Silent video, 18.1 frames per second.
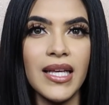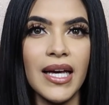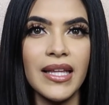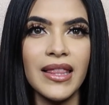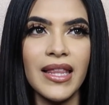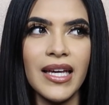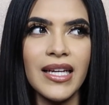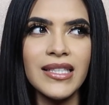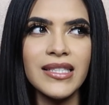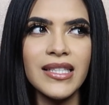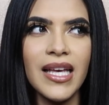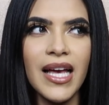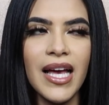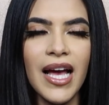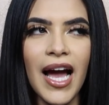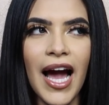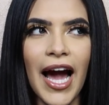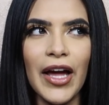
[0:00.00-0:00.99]
like this.
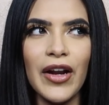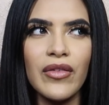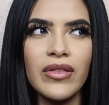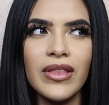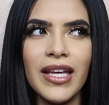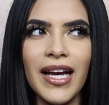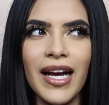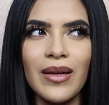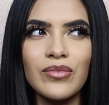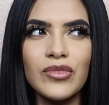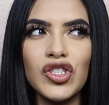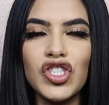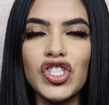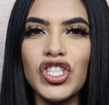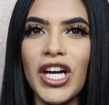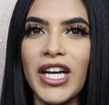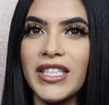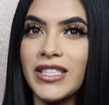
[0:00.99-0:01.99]
I don't think I'm
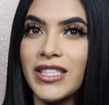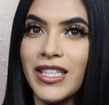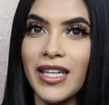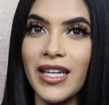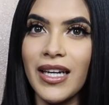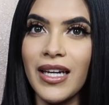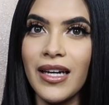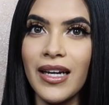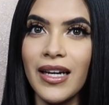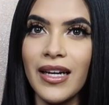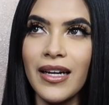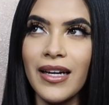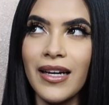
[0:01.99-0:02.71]
judgy.